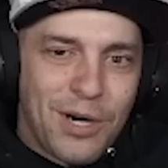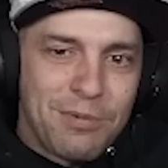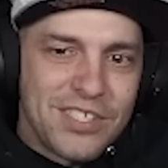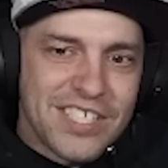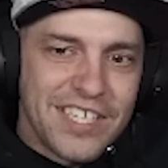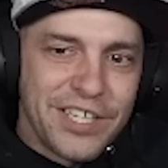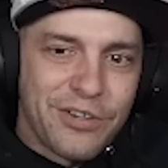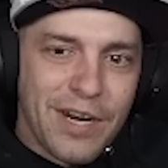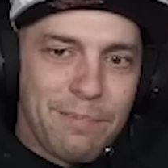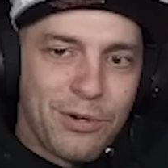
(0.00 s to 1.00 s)
Barbarous King
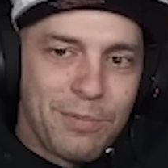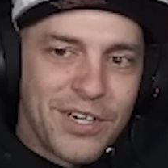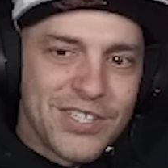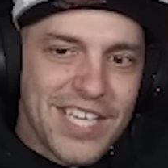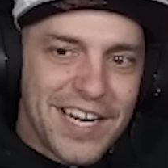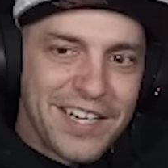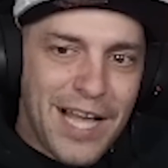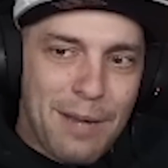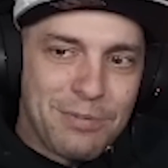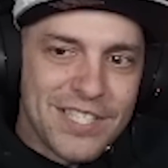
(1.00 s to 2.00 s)
and GrandPOOBear sat
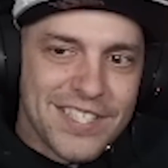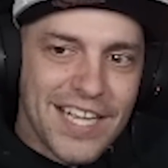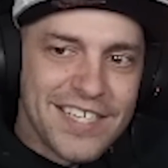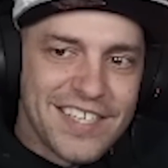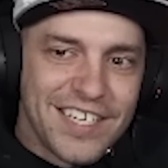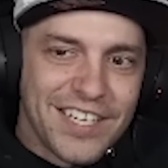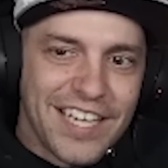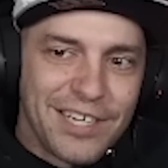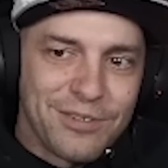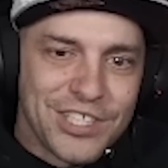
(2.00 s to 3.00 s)
on opposite sides of their
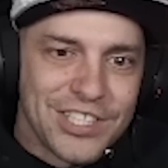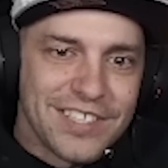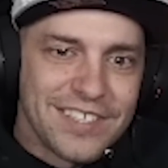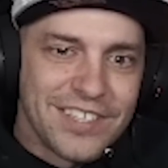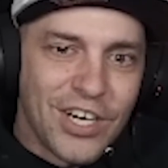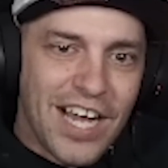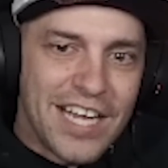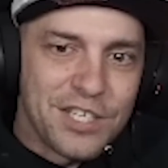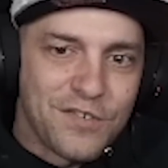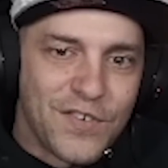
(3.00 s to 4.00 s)
couch, their
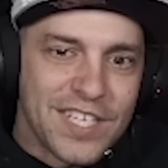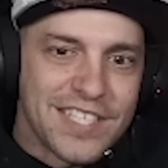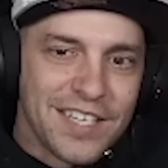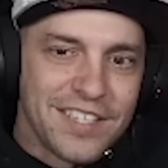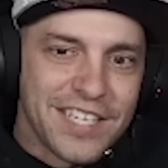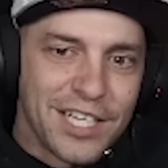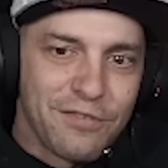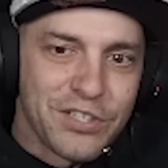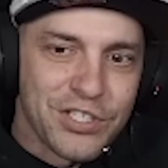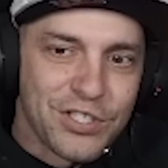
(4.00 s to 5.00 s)
eyes fixed on the
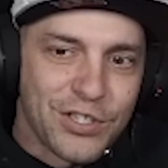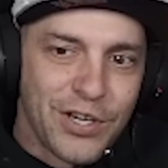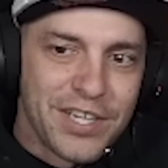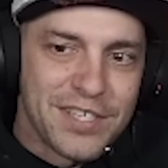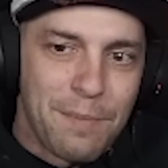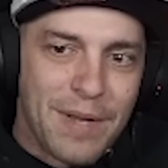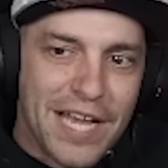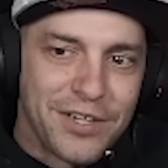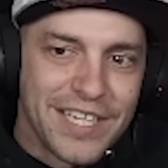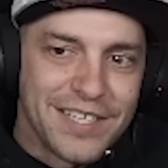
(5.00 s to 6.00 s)
television screen as they
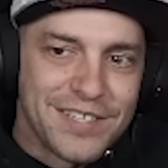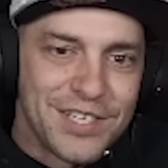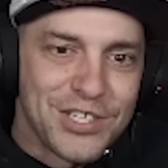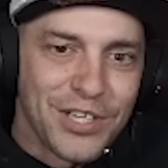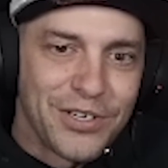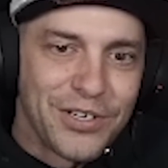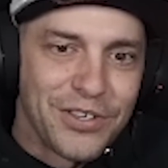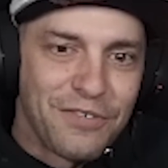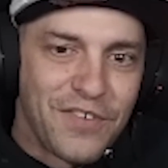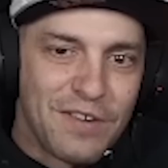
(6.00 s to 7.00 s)
battled against each other
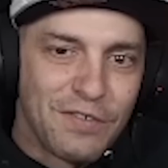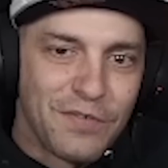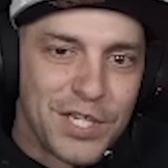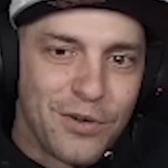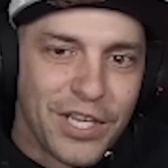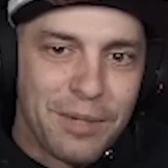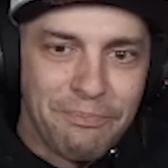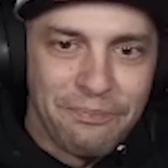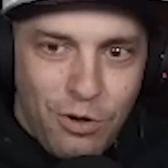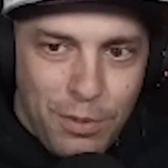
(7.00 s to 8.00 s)
in their favorite video game.
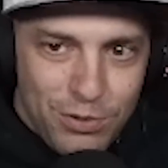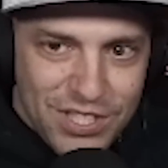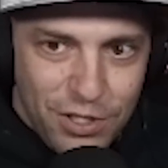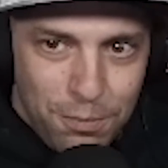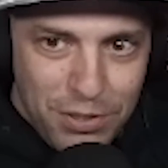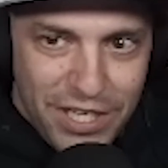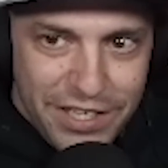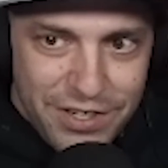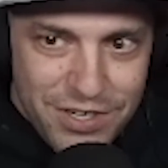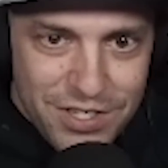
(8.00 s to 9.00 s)
They were both skilled
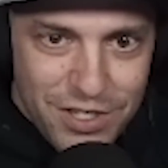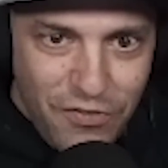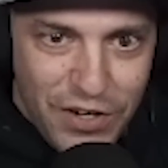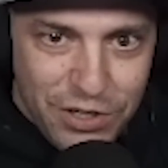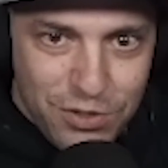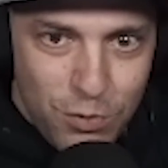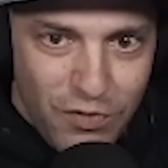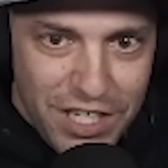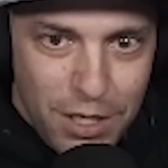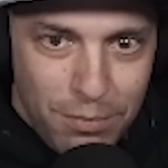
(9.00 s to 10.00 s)
players, their fingers
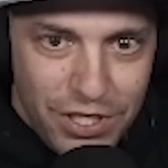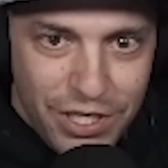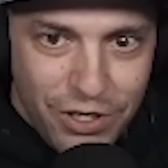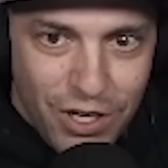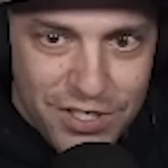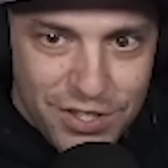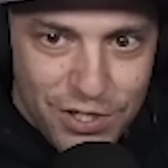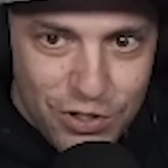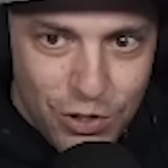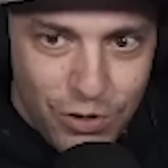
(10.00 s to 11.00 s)
moving nimbly across the
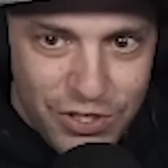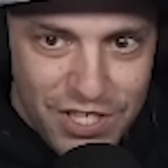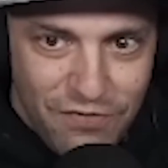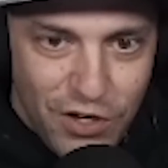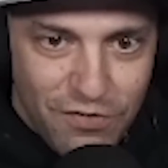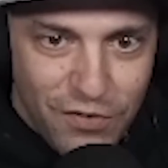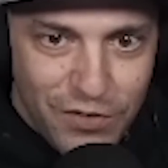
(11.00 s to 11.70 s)
controllers they fought